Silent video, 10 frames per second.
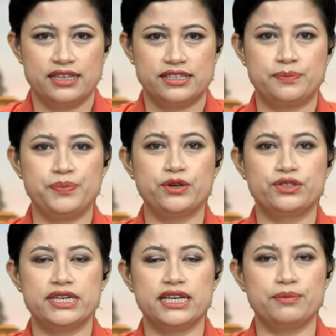
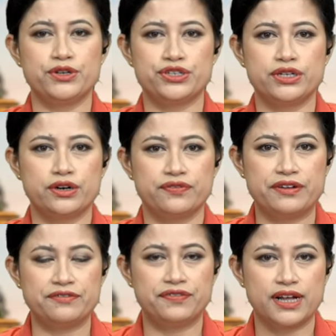Deputy Commissioner of
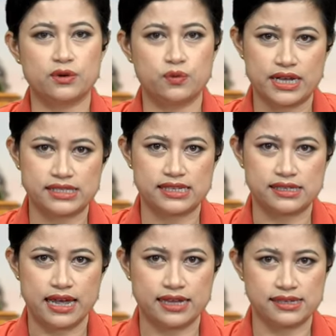Imphal West
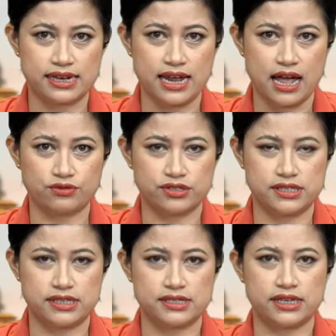has announced
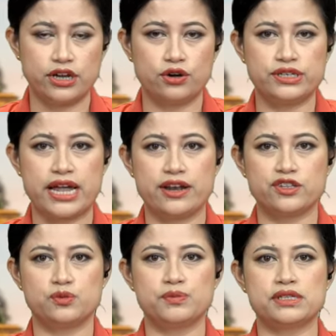the security
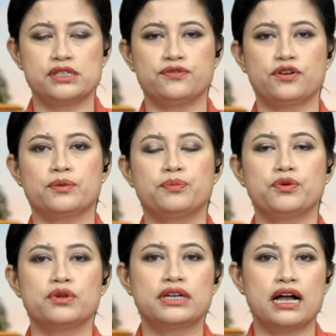arrangements for the
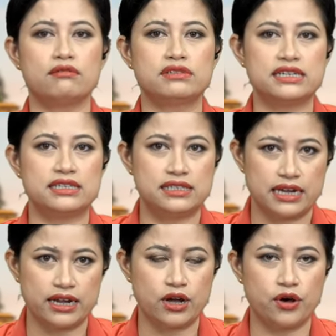poll counting
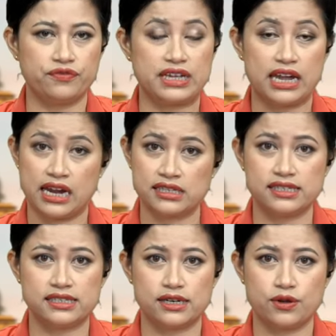day of the
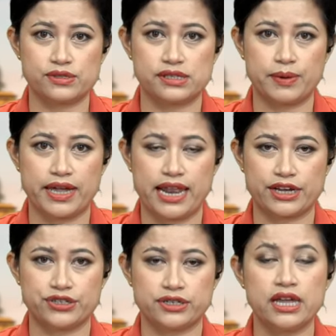18th Lok Sabha
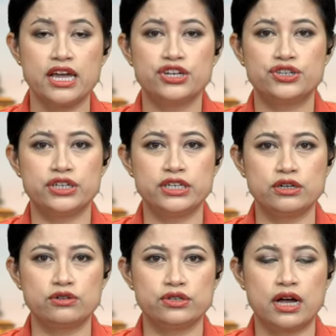election
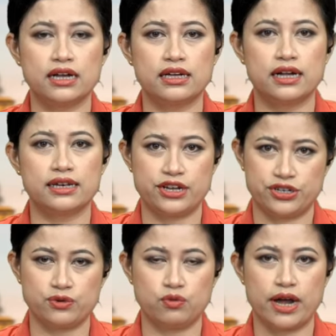scheduled to occur
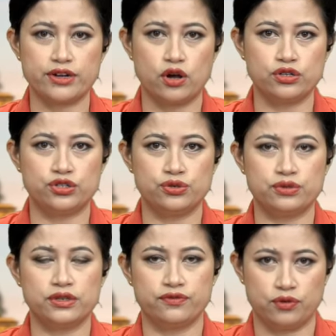nationwide on June
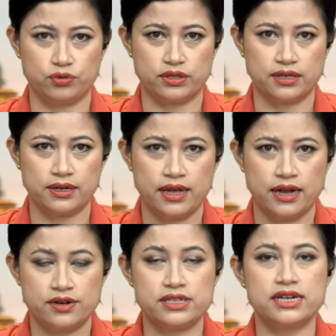4th.
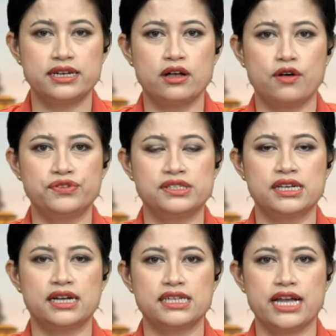Returning
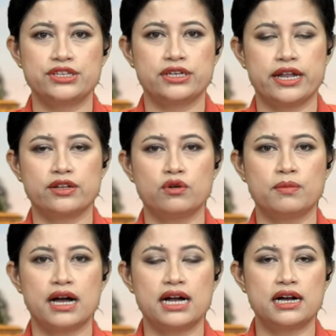officer TH Kiran
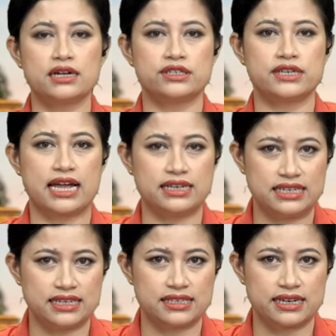Kumar urged
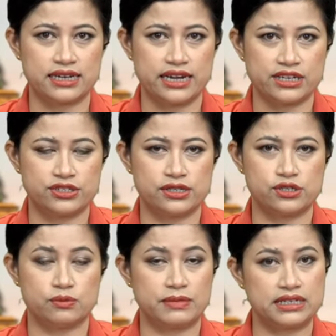candidates and agents
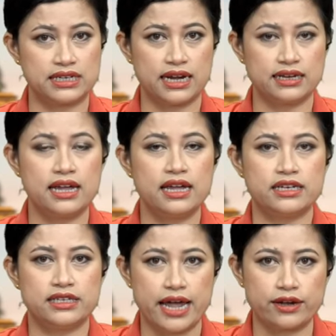to maintain
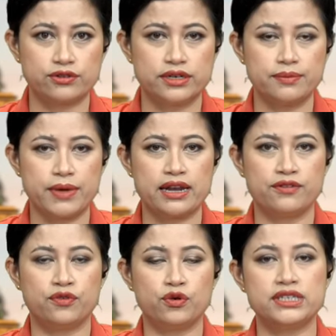decorum and
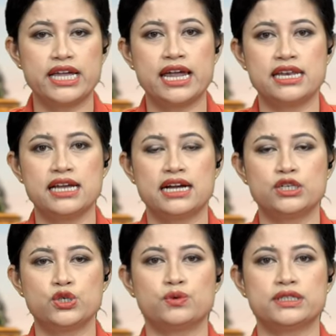avoid any
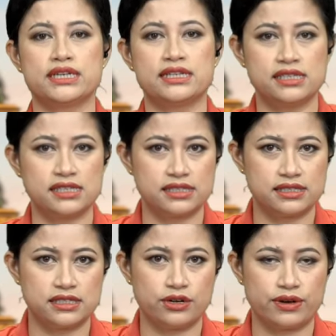untoward incidents
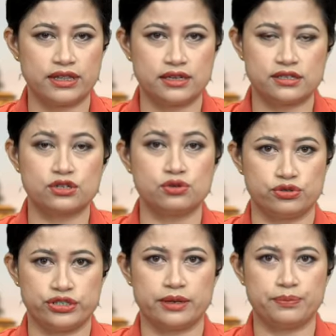during this
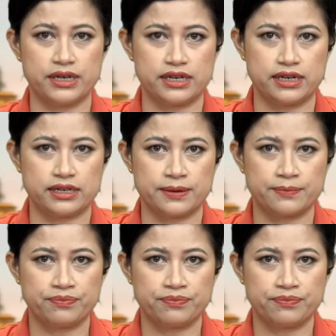crucial period.